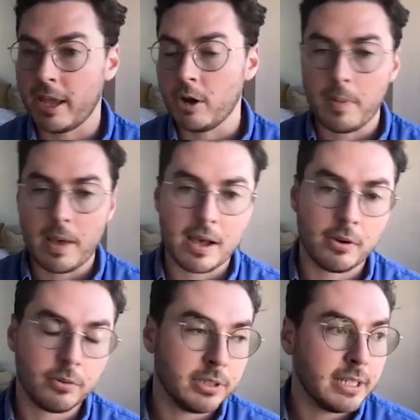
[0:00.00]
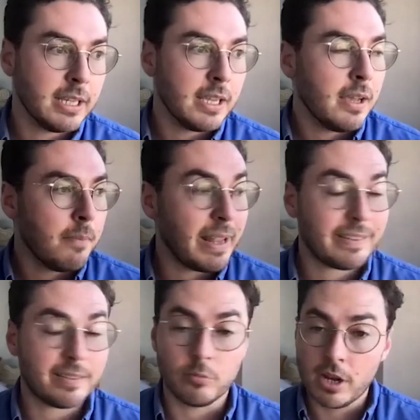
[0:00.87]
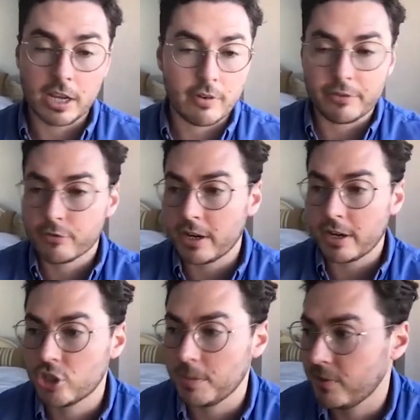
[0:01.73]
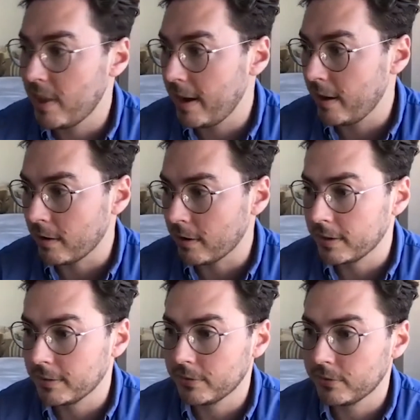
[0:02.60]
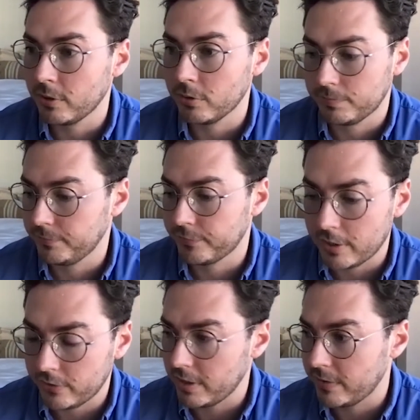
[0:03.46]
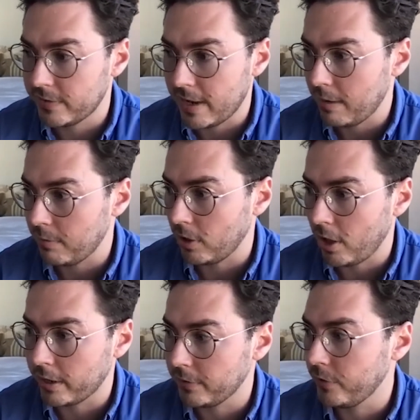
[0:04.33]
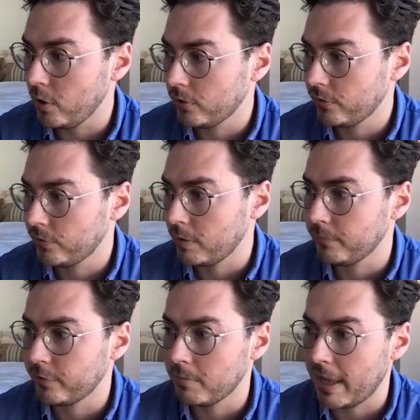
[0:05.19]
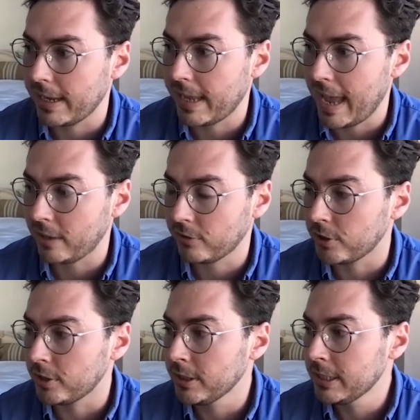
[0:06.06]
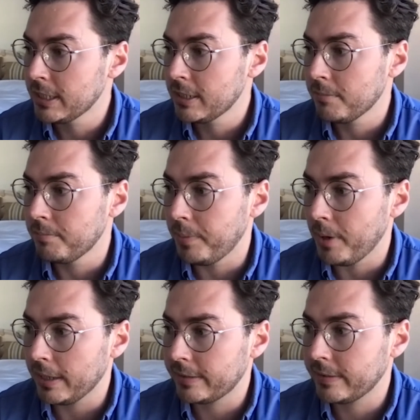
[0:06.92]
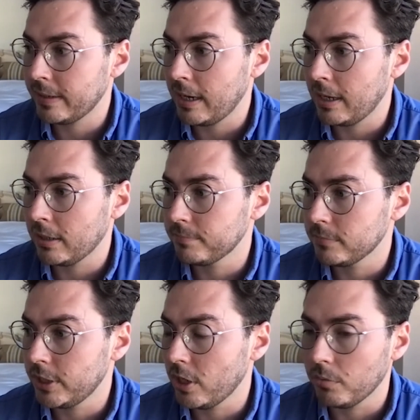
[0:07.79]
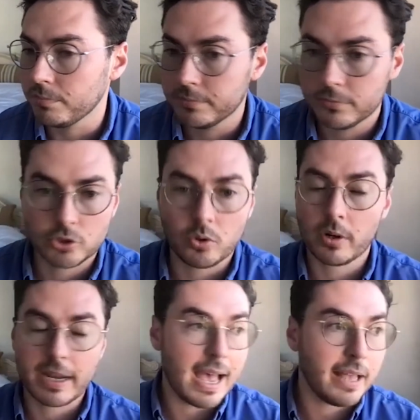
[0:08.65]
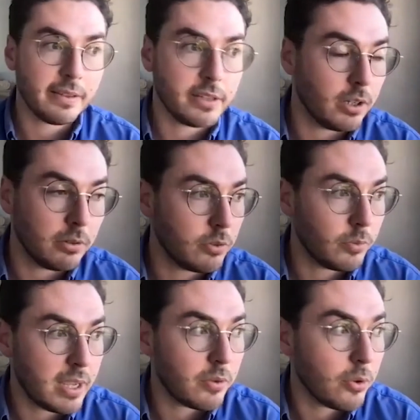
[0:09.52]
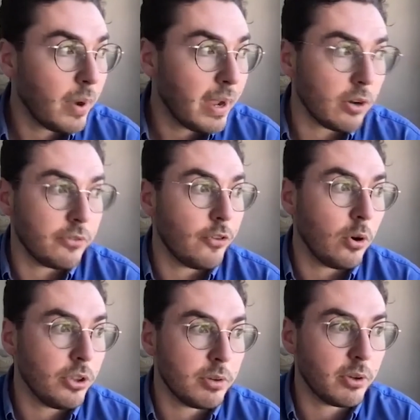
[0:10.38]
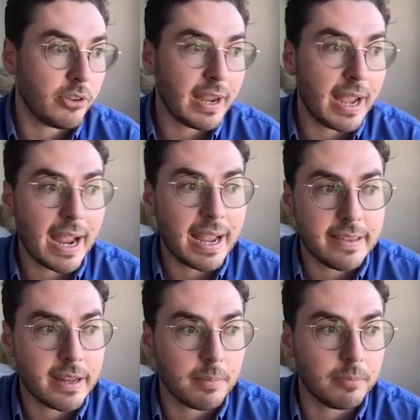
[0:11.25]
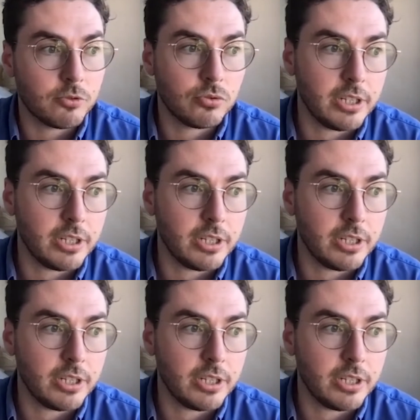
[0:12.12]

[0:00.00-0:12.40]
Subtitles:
to help out, made some really great friendships there. Still friends to this day with a lot of the folks from Lancaster. But, story has, the way it unfolded was I ended up,